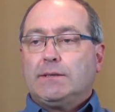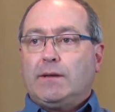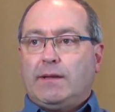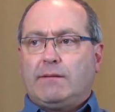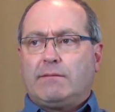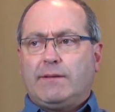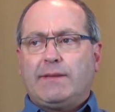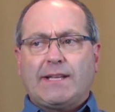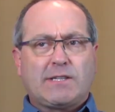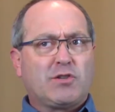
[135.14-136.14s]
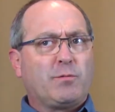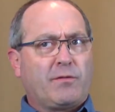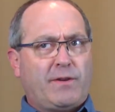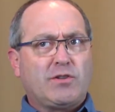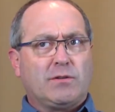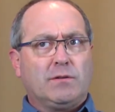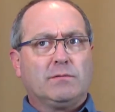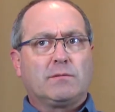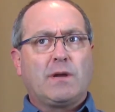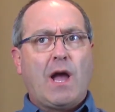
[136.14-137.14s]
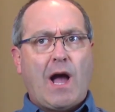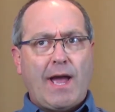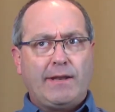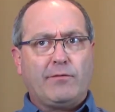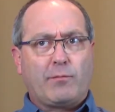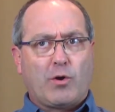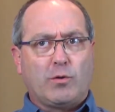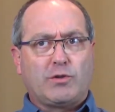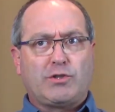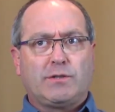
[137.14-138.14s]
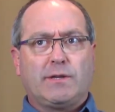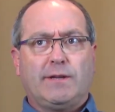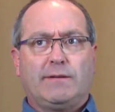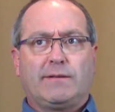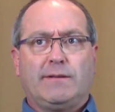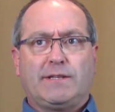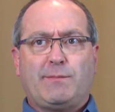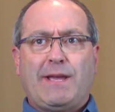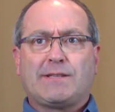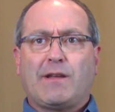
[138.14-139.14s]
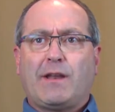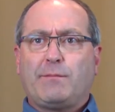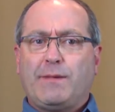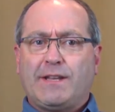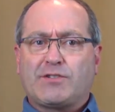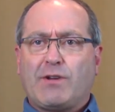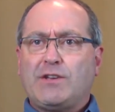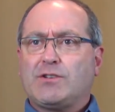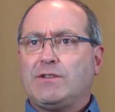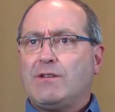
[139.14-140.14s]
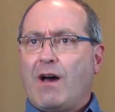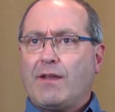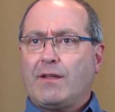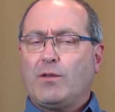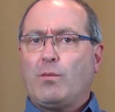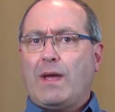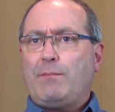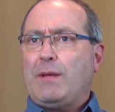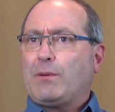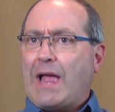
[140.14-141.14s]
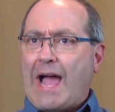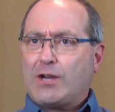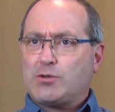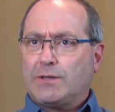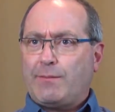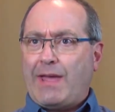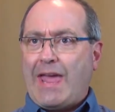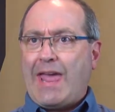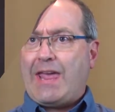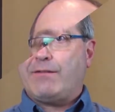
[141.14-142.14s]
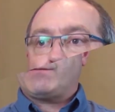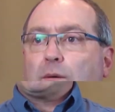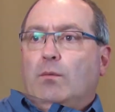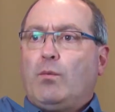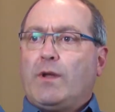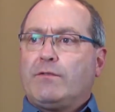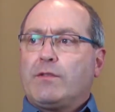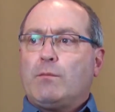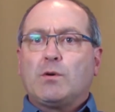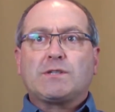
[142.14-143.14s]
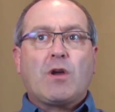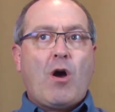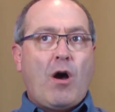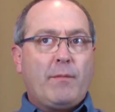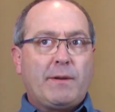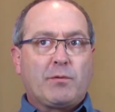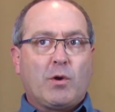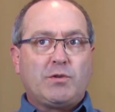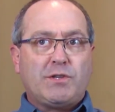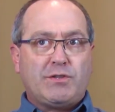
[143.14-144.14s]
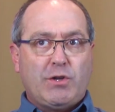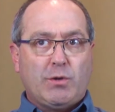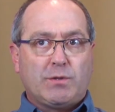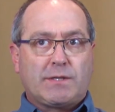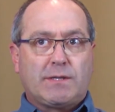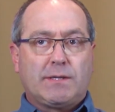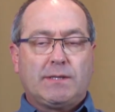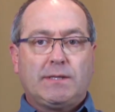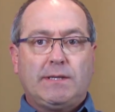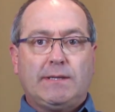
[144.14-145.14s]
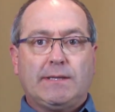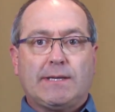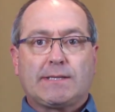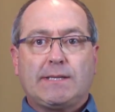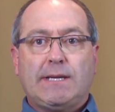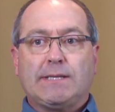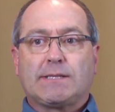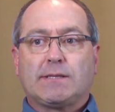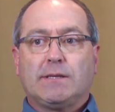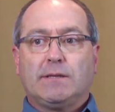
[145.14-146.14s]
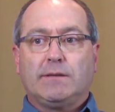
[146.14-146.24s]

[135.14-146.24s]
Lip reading: And that's a superficial kind of approach, and it's based on administration, not on the way people actually behave. One of the most common approaches used in this is,